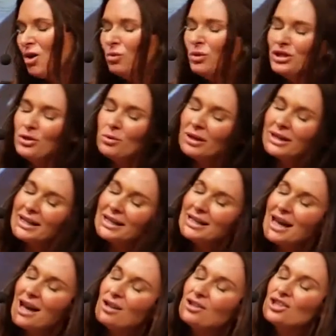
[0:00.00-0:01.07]
When you are
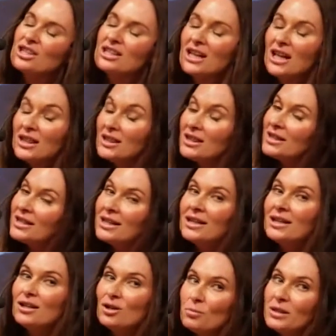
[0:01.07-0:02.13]
getting held just a
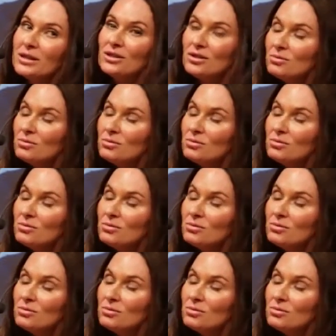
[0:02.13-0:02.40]
little bit